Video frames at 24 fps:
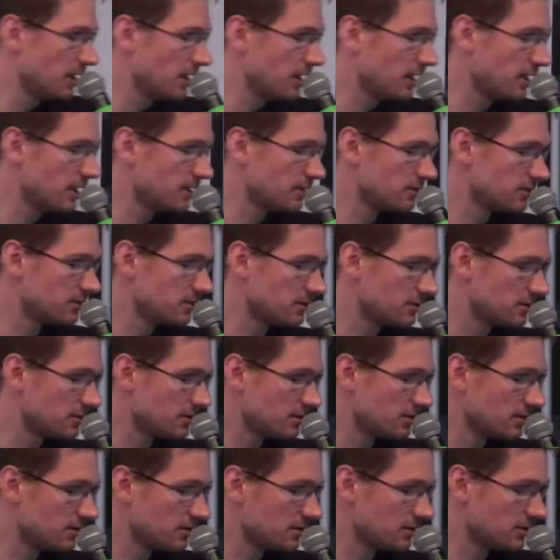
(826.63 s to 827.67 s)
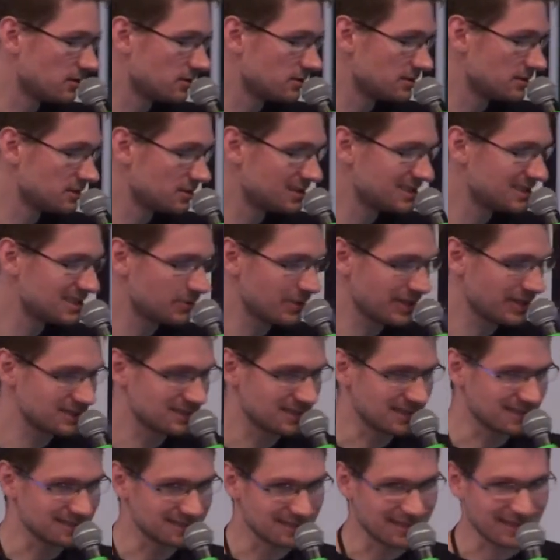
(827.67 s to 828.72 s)
And this direct
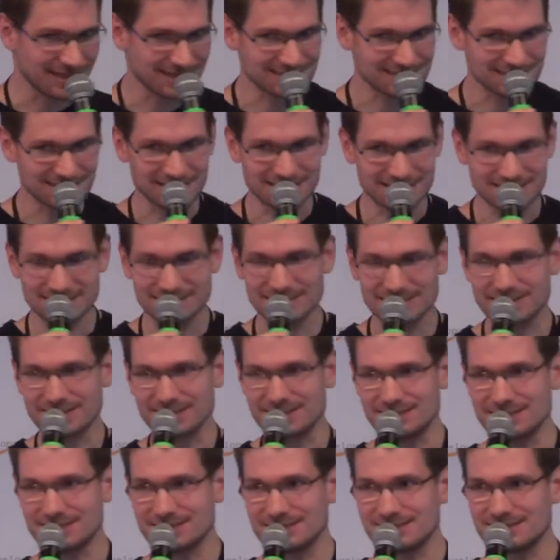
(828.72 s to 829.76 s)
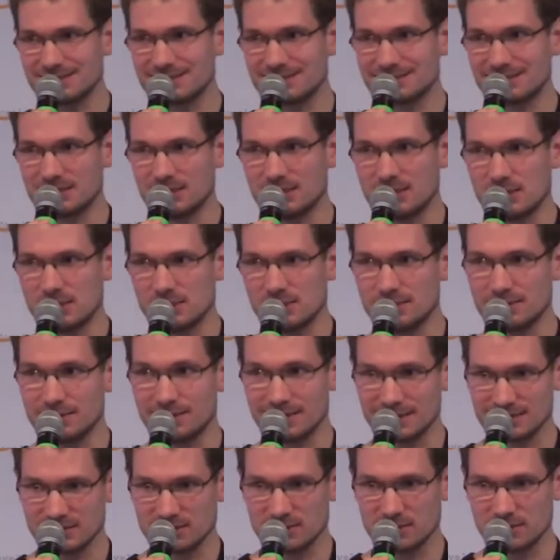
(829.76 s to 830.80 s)
access
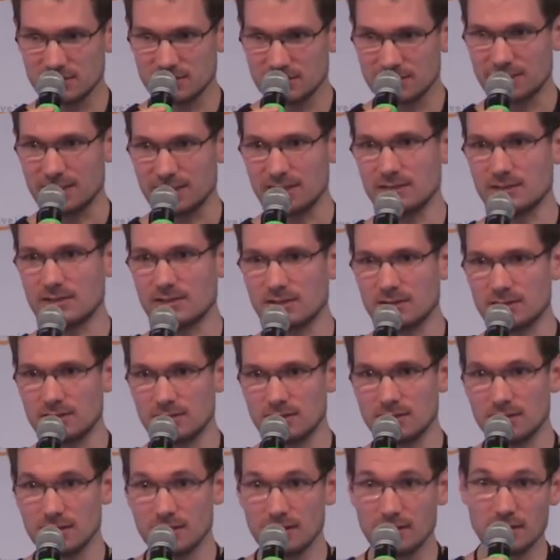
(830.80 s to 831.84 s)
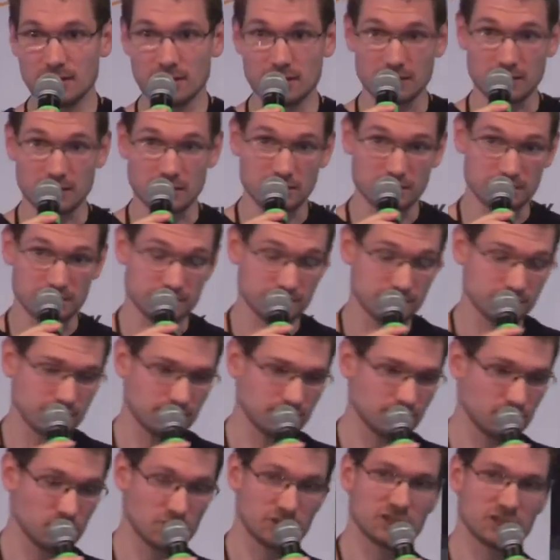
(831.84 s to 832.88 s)
does not handle
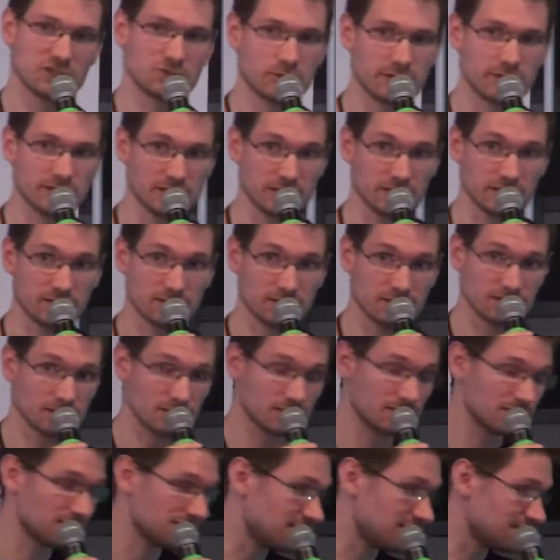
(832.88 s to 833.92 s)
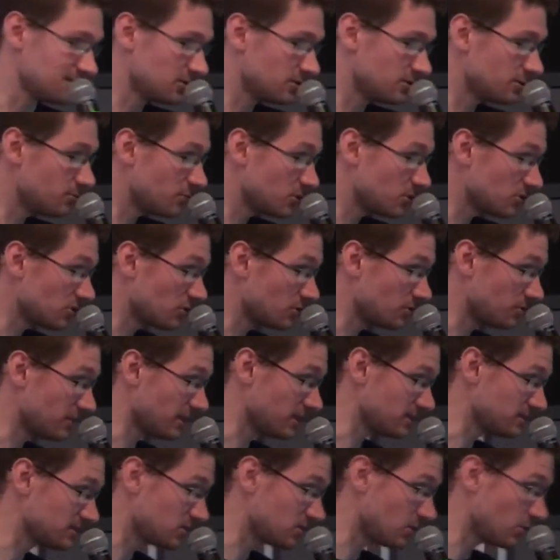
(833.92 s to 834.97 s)
multi-threading. That's an important
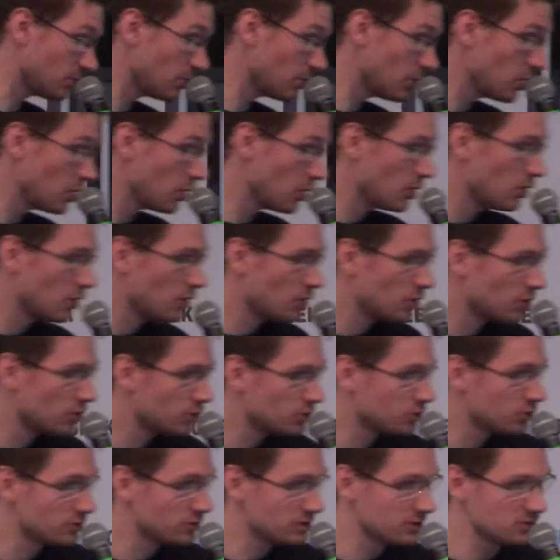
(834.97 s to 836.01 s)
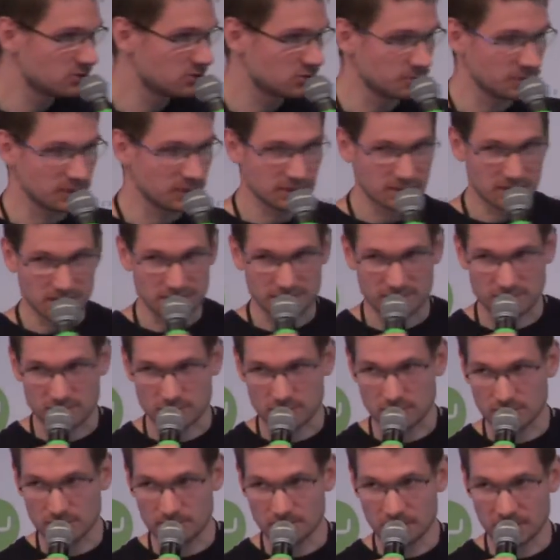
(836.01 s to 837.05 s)
part. So you need to be
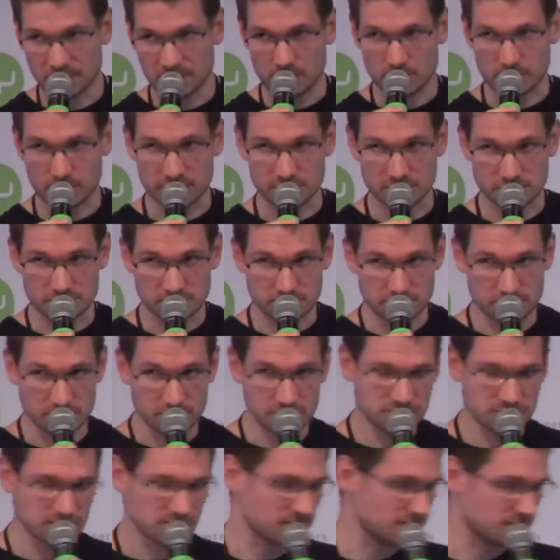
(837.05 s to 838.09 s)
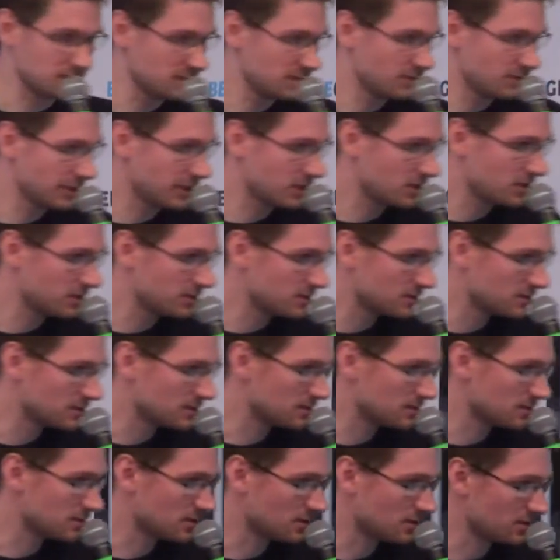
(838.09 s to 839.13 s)
careful when you use directly
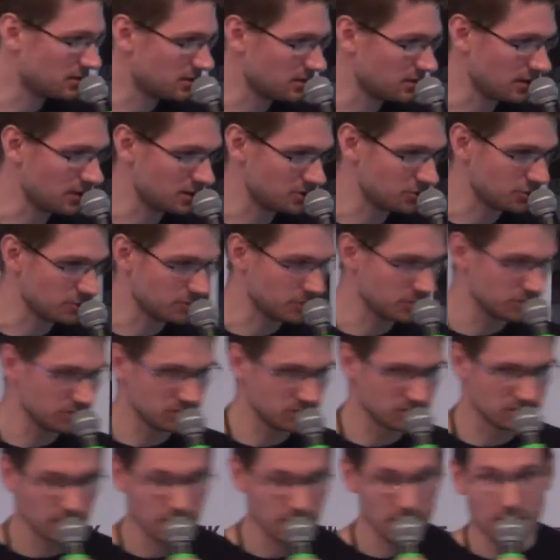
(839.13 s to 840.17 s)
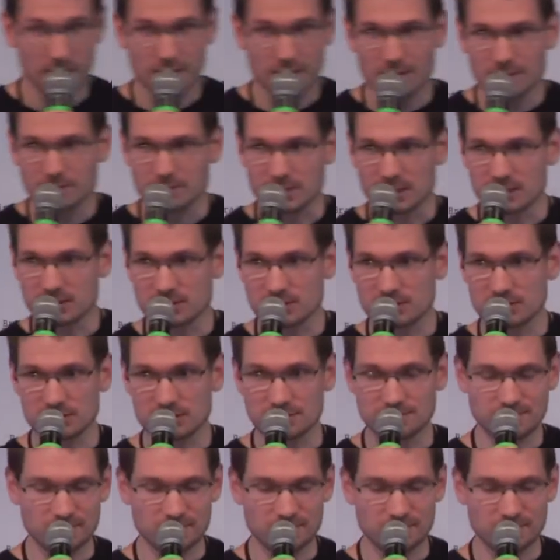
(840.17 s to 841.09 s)
this attribute, because